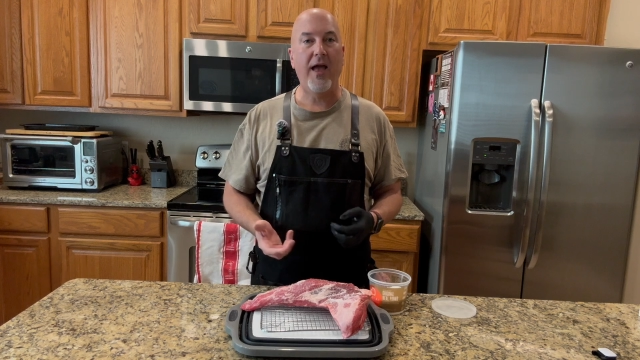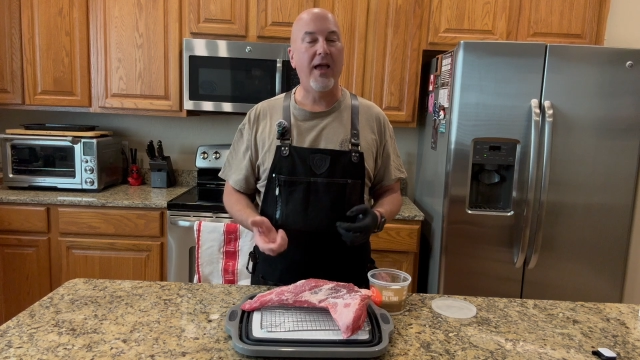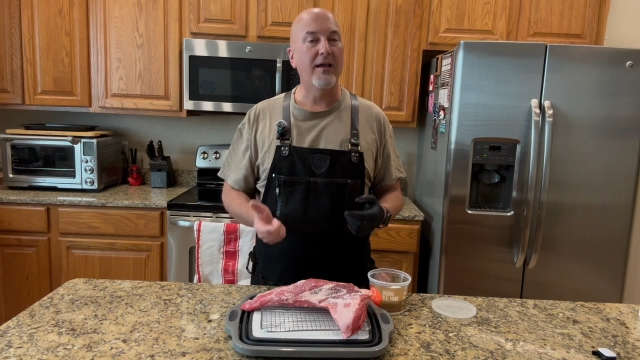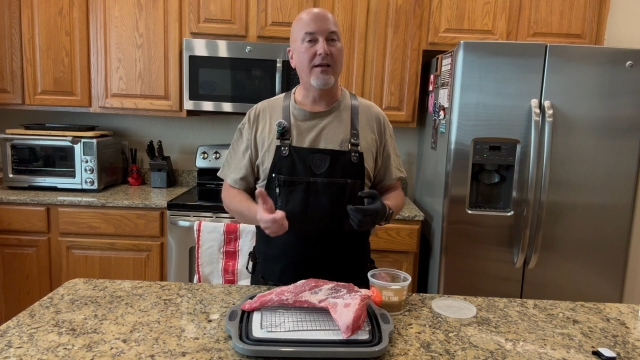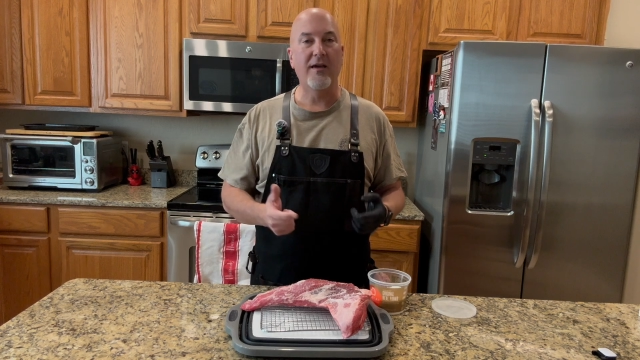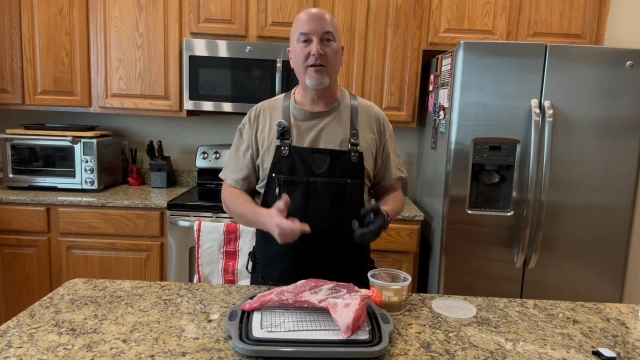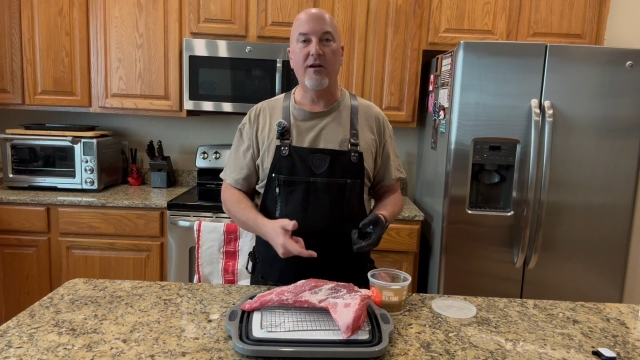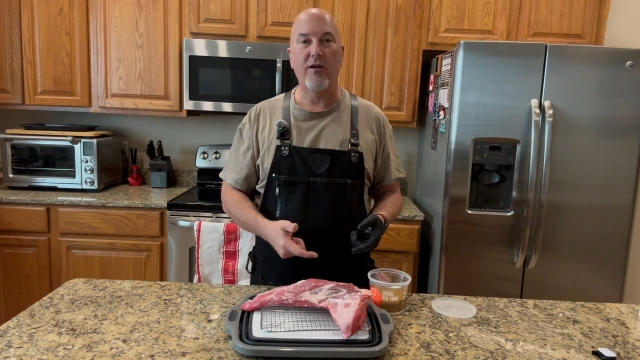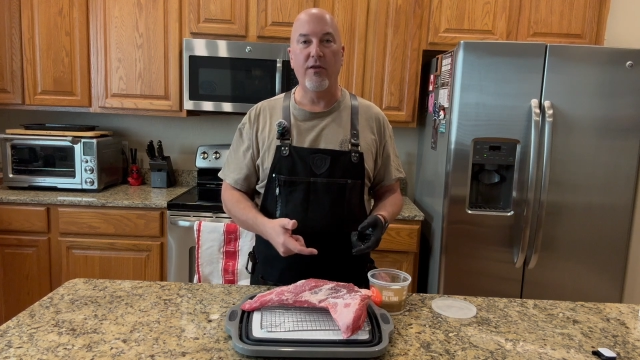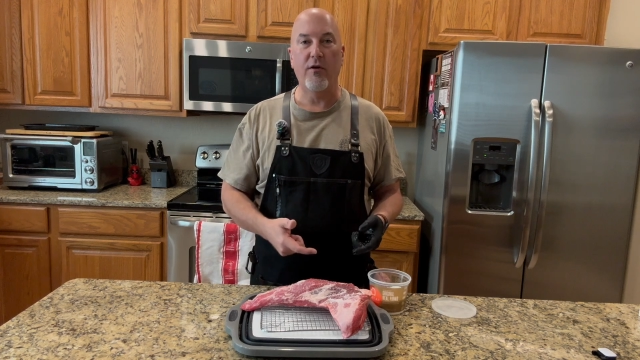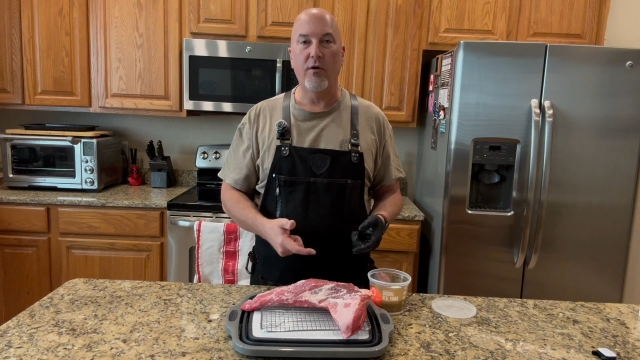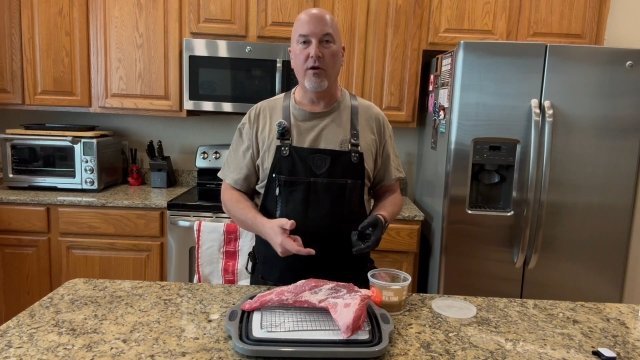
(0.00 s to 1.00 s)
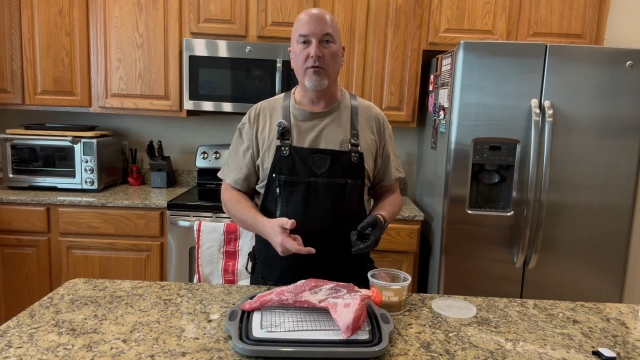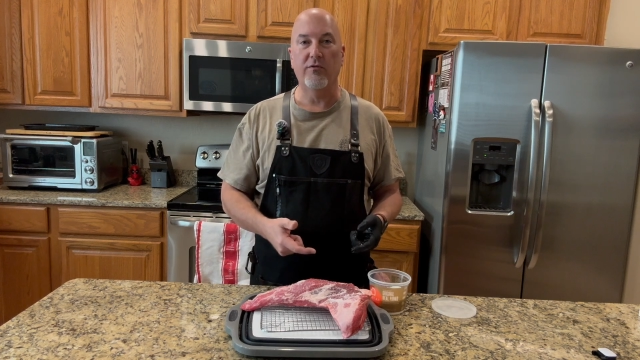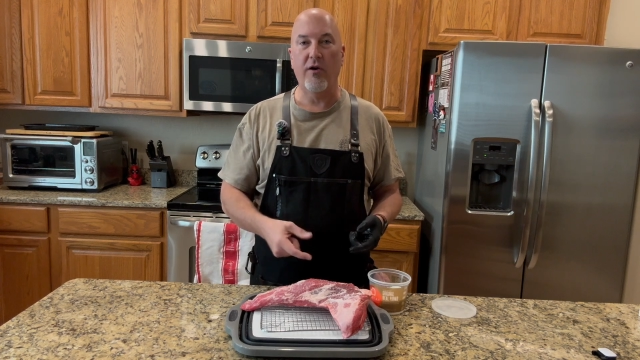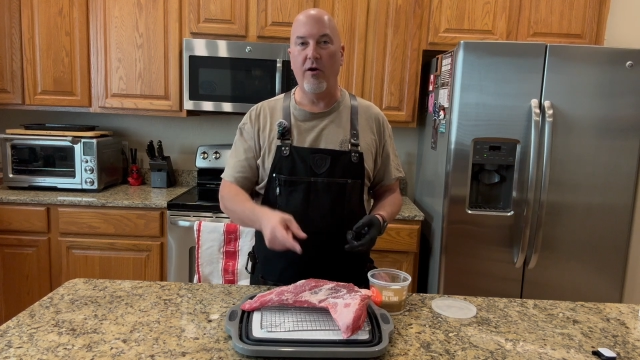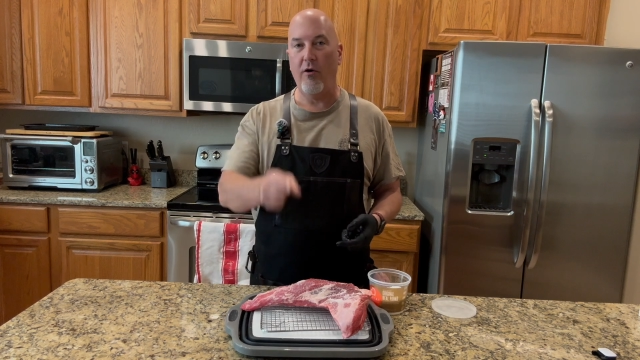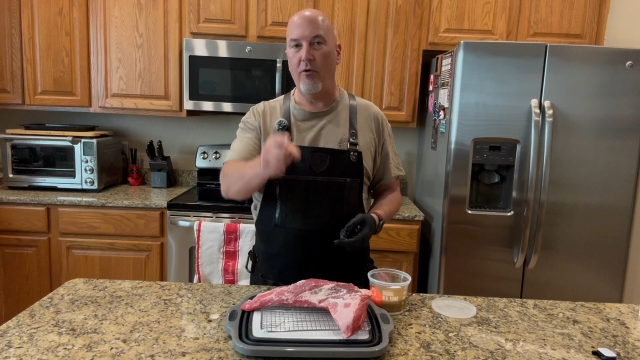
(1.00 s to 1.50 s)
and get it on the grill.
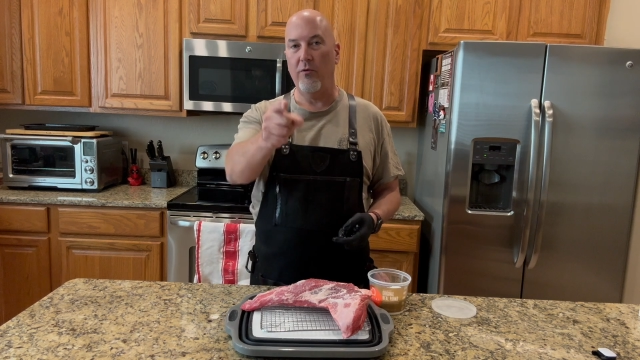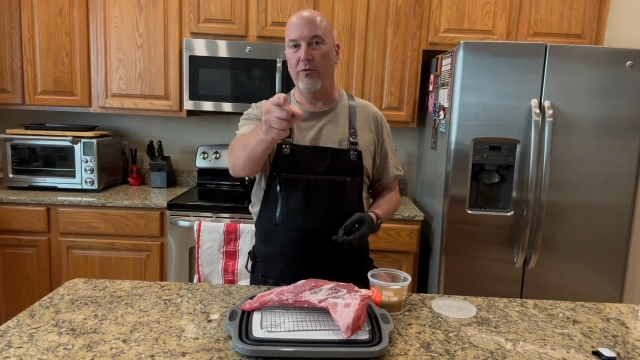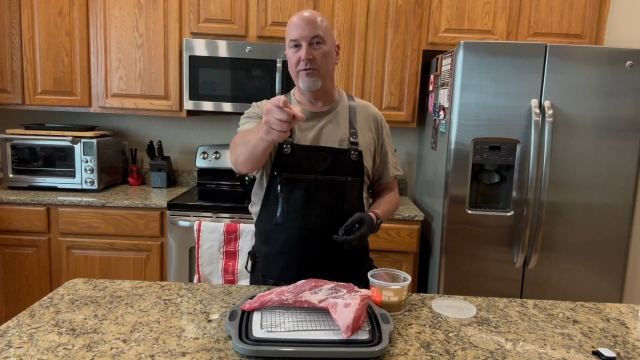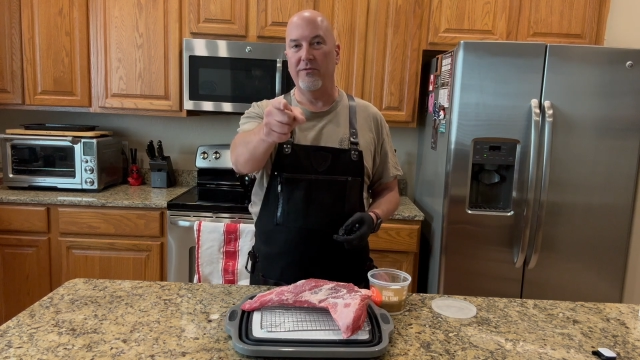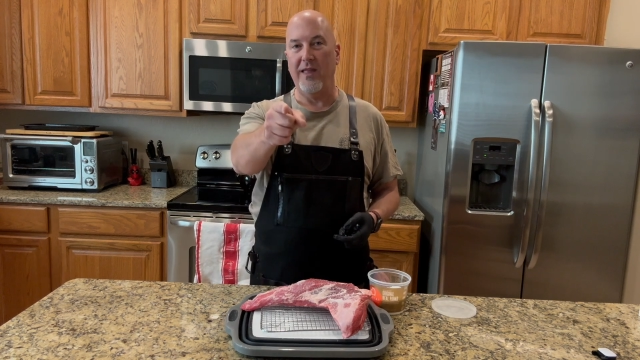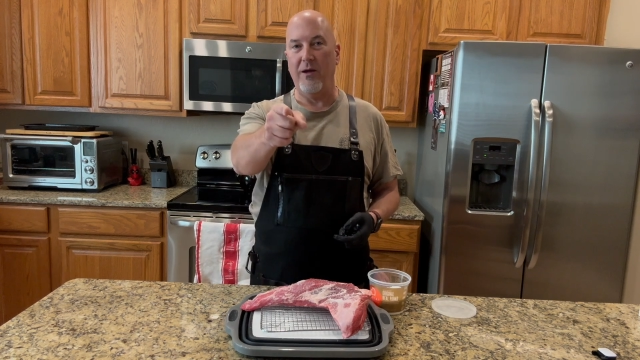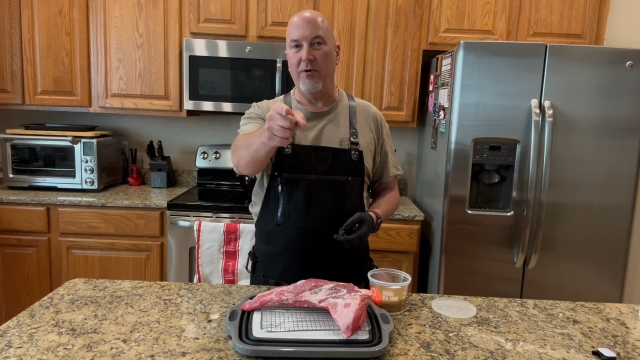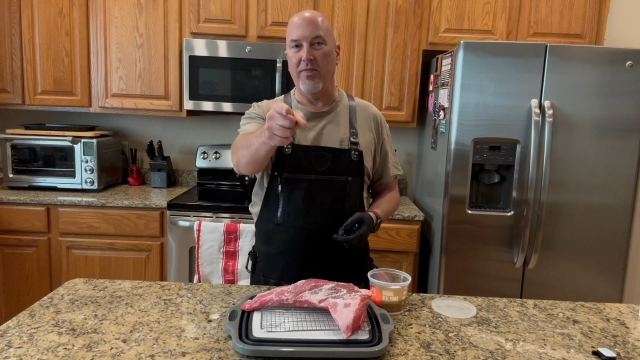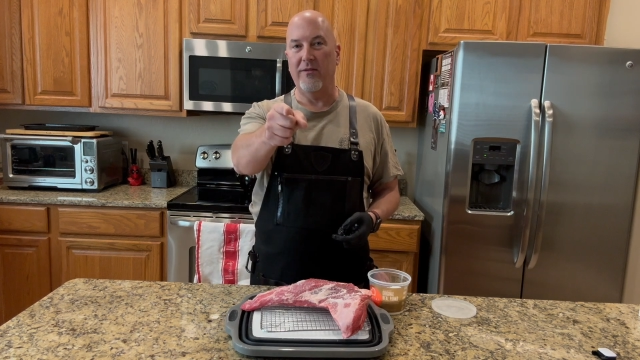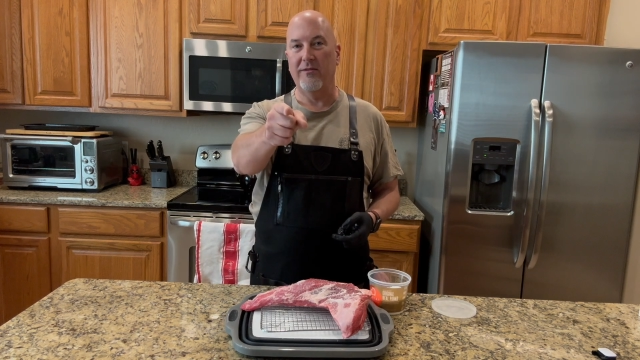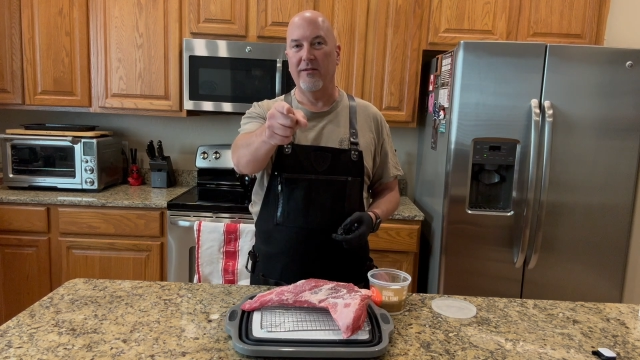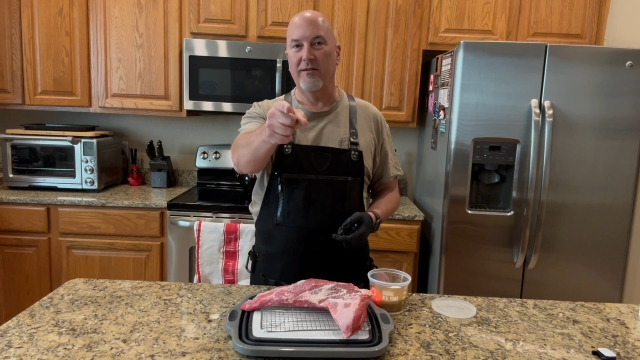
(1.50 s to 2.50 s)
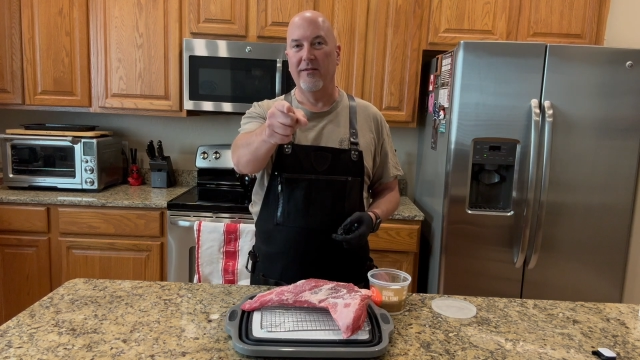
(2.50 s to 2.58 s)
So stay with us.